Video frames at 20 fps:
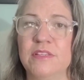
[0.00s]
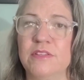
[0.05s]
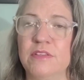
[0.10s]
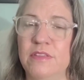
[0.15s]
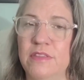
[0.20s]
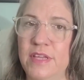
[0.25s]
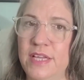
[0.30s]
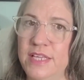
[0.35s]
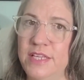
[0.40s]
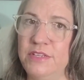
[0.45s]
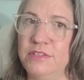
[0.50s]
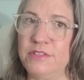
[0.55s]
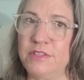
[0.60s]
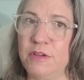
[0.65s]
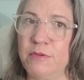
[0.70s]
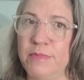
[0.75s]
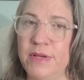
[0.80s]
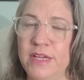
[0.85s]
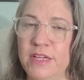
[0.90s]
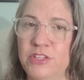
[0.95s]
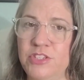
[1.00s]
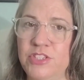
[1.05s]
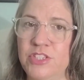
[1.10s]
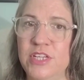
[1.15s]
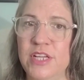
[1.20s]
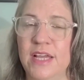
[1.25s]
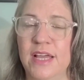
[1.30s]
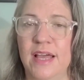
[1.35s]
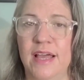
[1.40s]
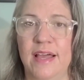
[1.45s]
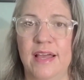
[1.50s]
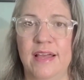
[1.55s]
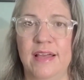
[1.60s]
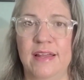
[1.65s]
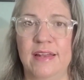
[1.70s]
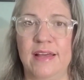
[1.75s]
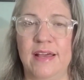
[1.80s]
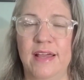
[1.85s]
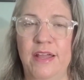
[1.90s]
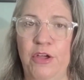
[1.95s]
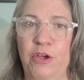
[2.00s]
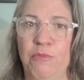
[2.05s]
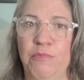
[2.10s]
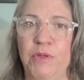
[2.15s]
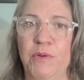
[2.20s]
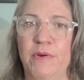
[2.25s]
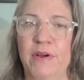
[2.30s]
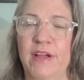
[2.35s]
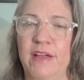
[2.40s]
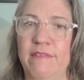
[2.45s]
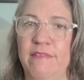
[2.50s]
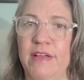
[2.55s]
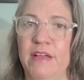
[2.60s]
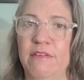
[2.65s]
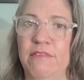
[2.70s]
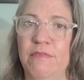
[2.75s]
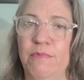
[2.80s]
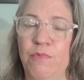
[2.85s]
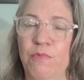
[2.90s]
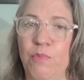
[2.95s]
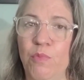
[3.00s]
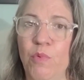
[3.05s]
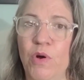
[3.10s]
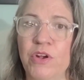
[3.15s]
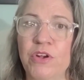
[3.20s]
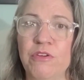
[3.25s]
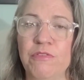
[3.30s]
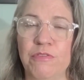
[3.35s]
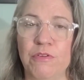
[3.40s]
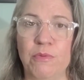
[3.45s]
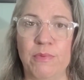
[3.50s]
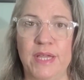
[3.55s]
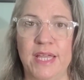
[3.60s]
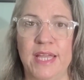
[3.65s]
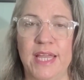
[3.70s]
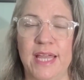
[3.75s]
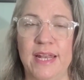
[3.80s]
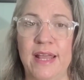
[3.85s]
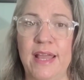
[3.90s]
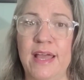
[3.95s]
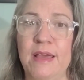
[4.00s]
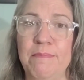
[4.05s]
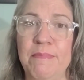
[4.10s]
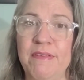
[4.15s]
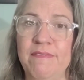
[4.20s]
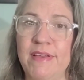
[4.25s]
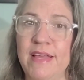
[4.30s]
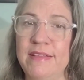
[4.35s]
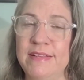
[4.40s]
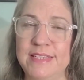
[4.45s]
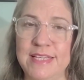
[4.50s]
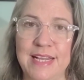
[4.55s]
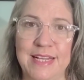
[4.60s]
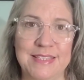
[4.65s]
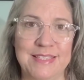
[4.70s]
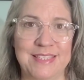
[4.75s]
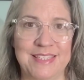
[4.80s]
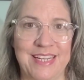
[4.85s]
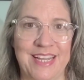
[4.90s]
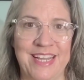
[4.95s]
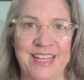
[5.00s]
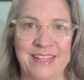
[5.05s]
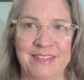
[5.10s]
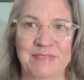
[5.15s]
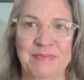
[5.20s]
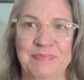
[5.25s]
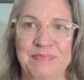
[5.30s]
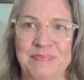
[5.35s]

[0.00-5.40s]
So thank you so much, and I hope you are having a wonderful week and happy Valentine's Day.